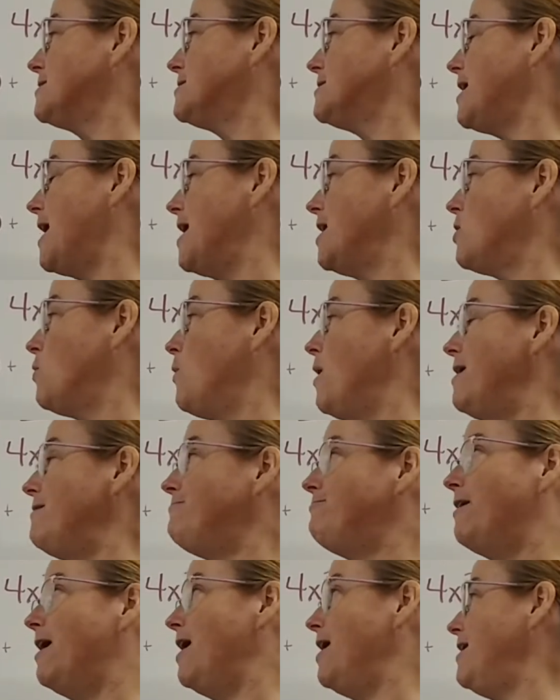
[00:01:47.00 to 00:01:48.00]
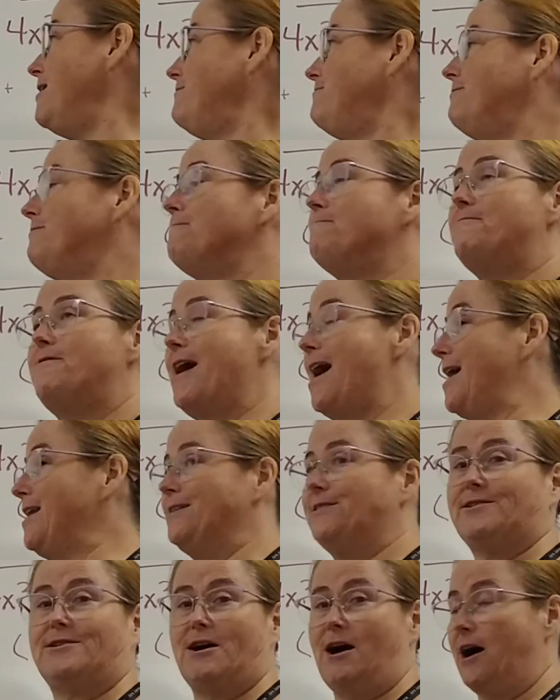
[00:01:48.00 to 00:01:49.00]
take away 5. That is
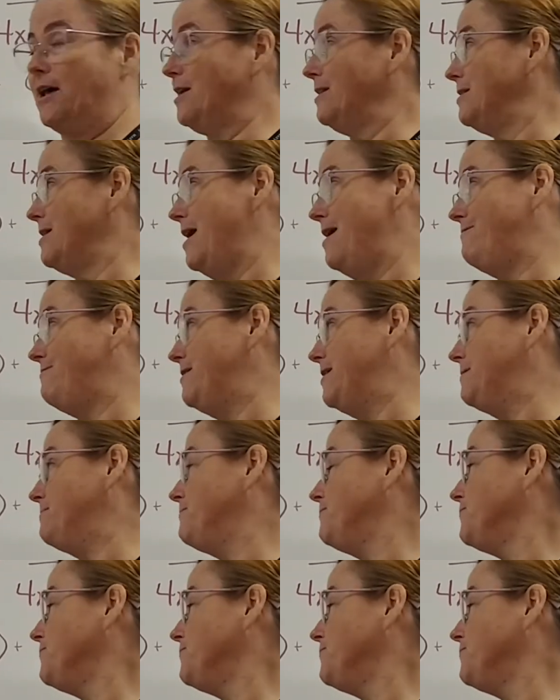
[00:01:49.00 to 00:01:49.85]
not 11.